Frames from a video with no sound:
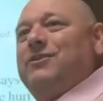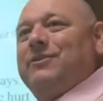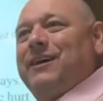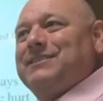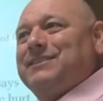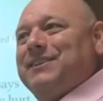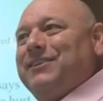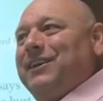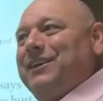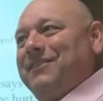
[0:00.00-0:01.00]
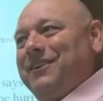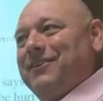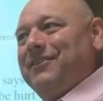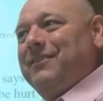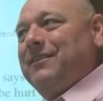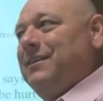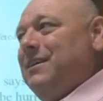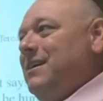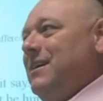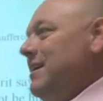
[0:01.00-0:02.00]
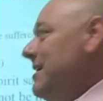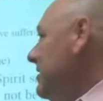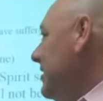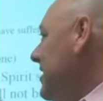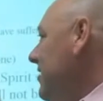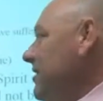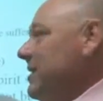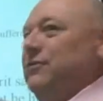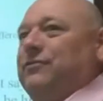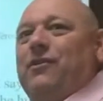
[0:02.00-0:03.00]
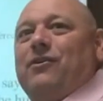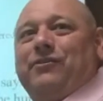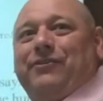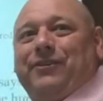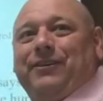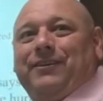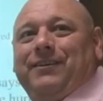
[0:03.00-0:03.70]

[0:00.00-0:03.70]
He who has an ear, let him hear. The hearing is first.